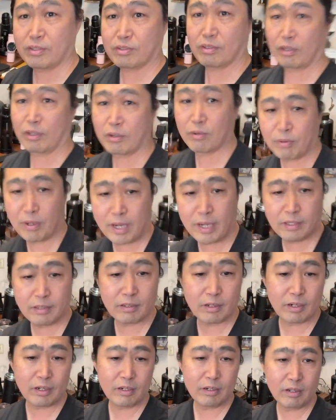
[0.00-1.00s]
a
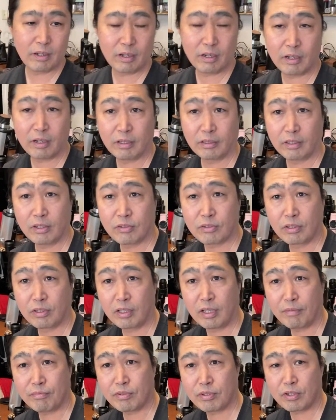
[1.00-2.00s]
grinder. Uh, this
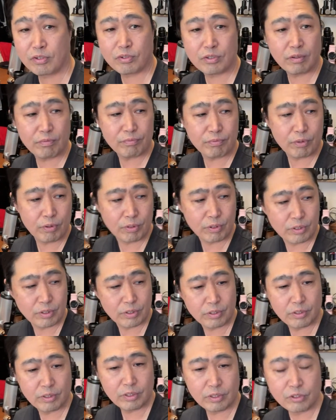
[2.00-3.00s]
DF64
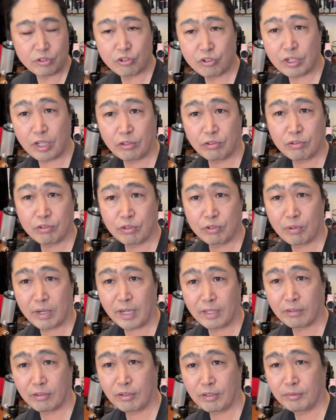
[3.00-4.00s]
Gen 2
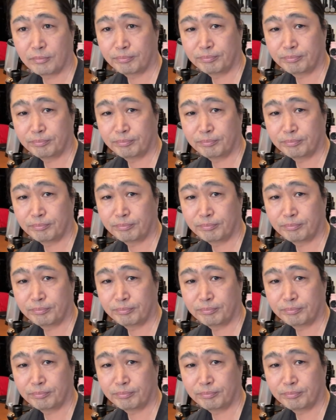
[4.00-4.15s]
grinder.